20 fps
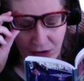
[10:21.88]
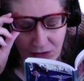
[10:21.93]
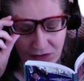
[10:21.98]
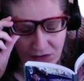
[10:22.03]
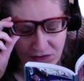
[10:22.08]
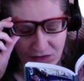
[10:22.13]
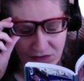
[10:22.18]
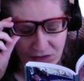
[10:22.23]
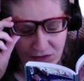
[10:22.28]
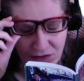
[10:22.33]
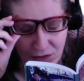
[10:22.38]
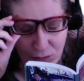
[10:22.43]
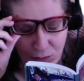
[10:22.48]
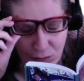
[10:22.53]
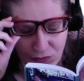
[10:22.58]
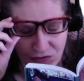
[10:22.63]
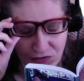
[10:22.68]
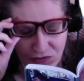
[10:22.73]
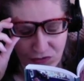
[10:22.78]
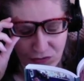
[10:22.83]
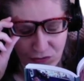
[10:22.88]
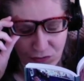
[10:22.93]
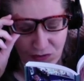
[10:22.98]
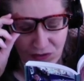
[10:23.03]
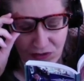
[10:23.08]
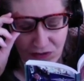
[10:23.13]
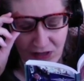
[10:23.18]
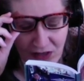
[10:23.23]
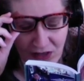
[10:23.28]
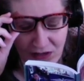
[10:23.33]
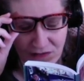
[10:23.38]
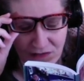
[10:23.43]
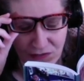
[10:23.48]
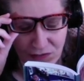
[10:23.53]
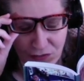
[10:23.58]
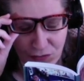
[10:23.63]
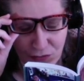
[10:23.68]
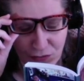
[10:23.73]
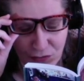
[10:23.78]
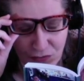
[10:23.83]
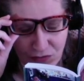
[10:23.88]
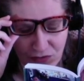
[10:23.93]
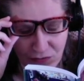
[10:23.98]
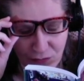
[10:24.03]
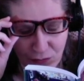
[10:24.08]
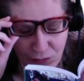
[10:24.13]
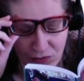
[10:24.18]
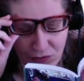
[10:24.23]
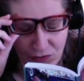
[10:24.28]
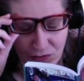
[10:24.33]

concerned will soon realize the truth of what